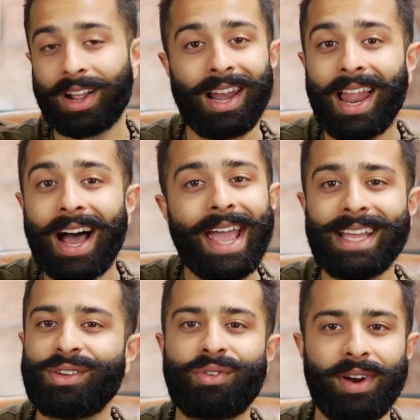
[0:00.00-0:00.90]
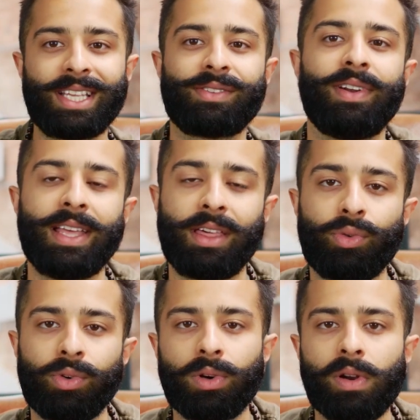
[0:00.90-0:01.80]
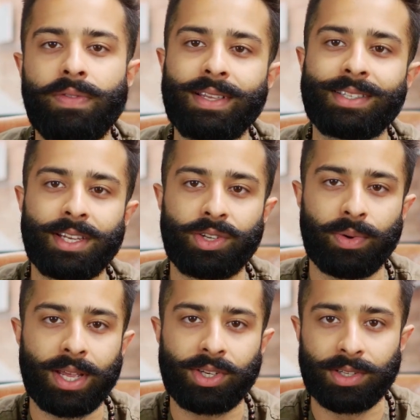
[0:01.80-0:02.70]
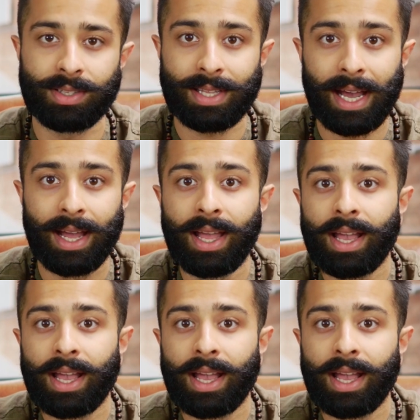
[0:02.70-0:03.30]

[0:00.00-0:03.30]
glide gracefully through all of these situations that